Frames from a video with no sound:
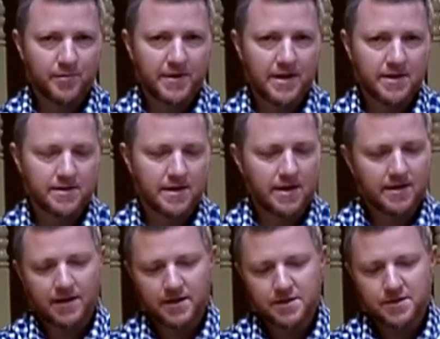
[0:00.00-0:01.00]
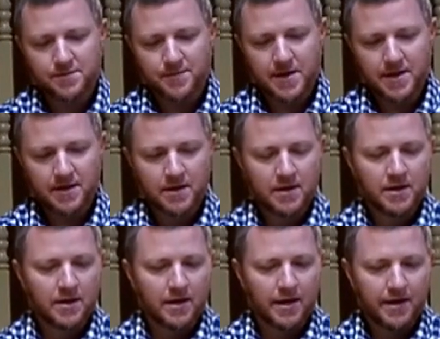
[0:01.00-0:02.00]
PSI. That's just me.
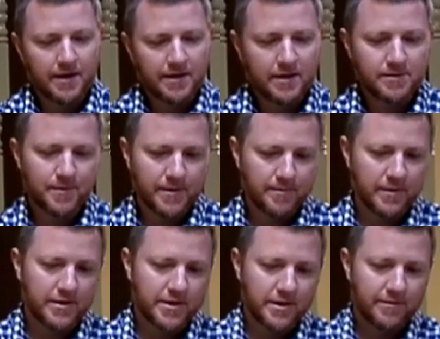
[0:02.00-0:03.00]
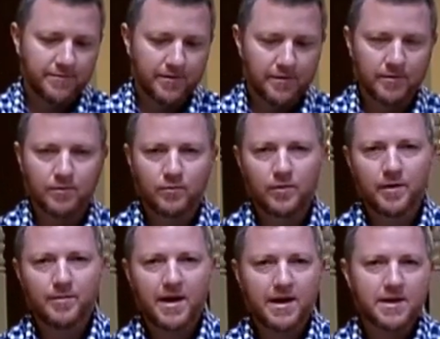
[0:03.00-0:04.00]
And that's pretty much good for
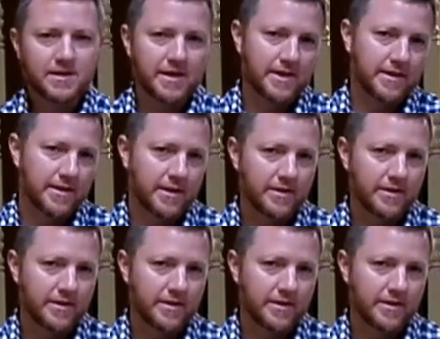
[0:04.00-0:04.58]
one magazine, and then